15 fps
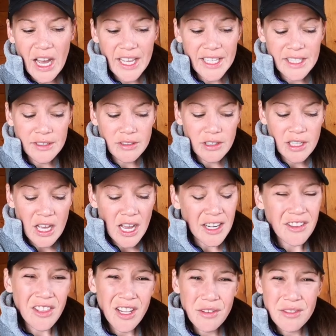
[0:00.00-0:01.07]
I
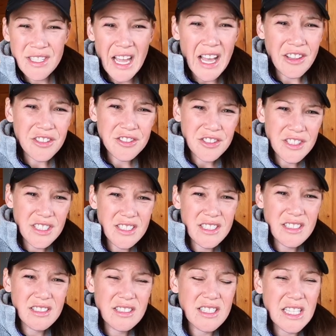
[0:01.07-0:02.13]
kind of thought it was allergies.
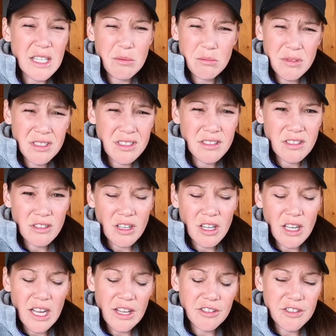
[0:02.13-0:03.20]
It seemed uh,
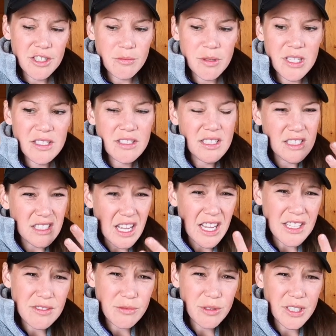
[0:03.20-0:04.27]
allergy based. His
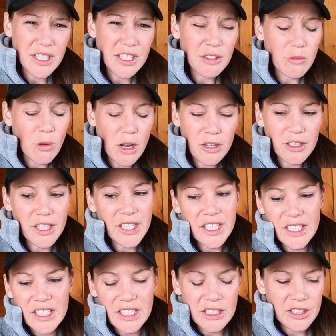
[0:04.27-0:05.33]
eyes were getting watery
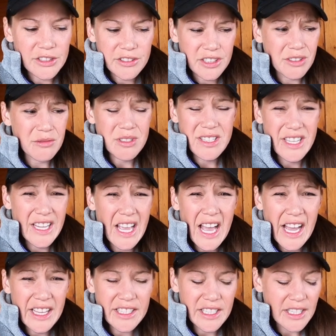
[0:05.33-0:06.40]
and he clearly was like
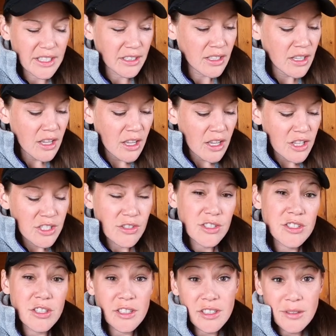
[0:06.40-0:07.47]
hacking. So I
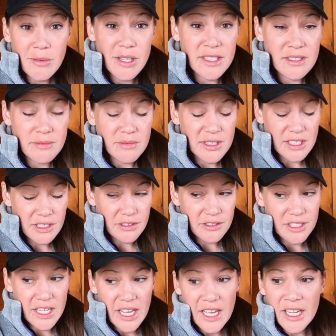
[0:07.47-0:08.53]
started him on some
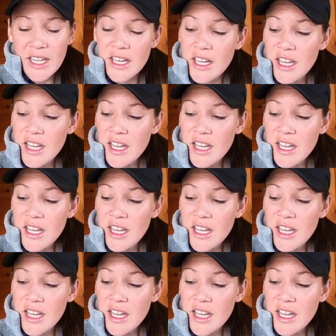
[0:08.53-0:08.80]
Zyrtec.